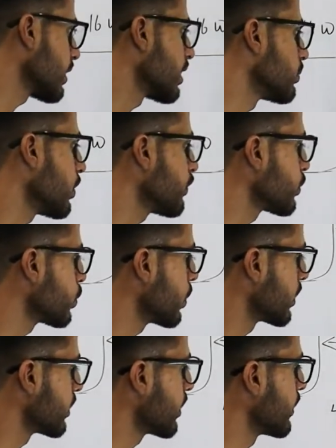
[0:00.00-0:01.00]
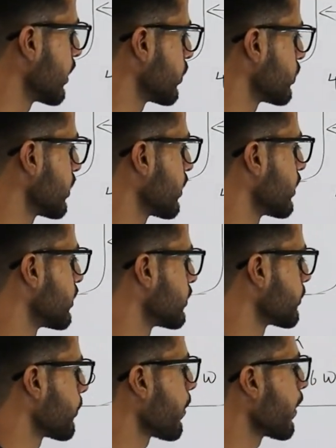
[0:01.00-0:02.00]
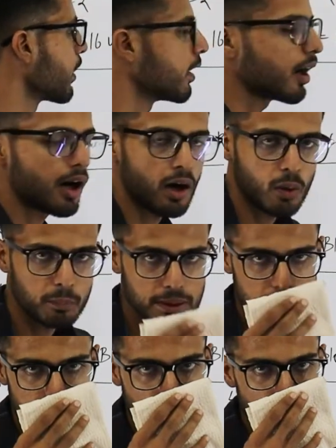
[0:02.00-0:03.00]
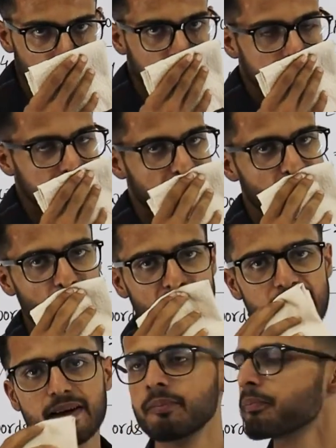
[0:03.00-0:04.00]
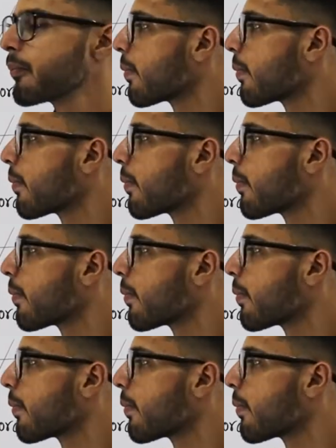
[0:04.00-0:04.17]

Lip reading: time of 200 nanoseconds, how much time is required